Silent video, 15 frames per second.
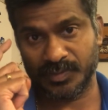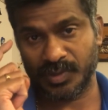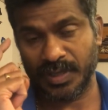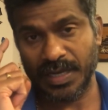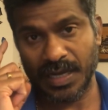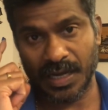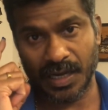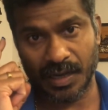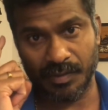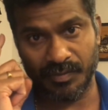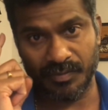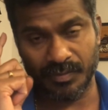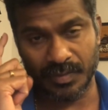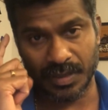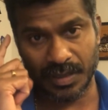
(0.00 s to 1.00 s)
okay
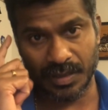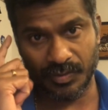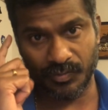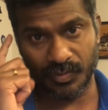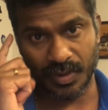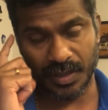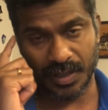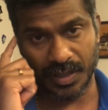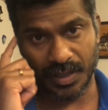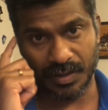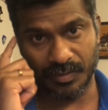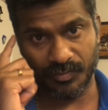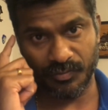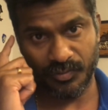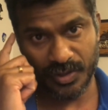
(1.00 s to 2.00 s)
I'm
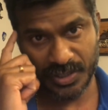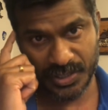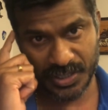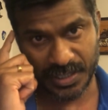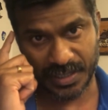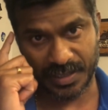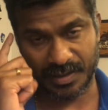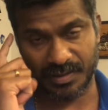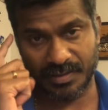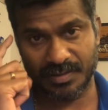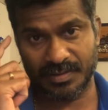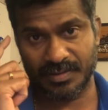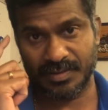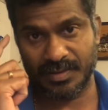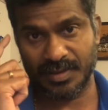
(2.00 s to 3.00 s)
uh, wishing
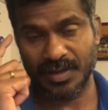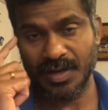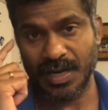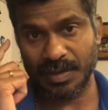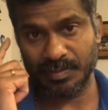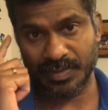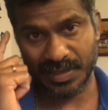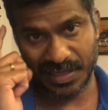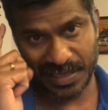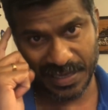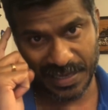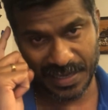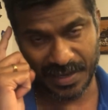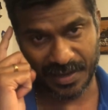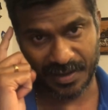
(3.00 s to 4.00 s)
yeah I'm
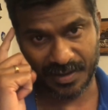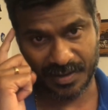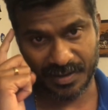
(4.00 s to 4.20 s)
thinking